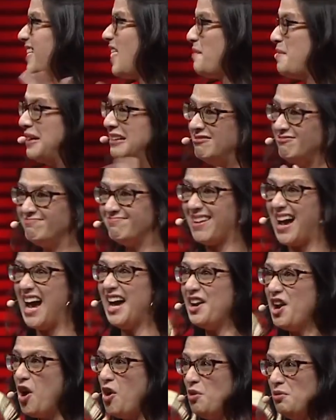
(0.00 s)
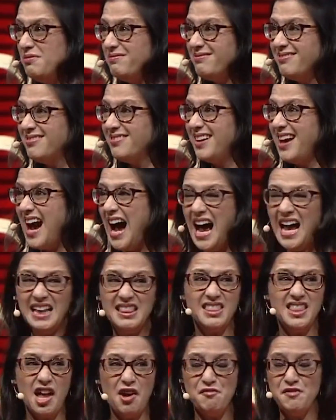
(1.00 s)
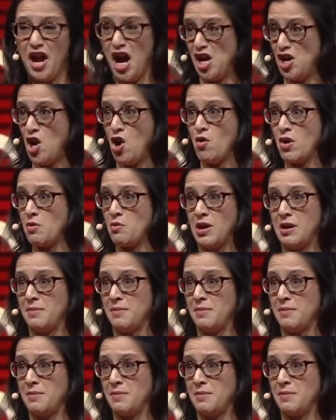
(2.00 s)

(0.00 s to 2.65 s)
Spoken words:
to really shine. Being comfortable on stage is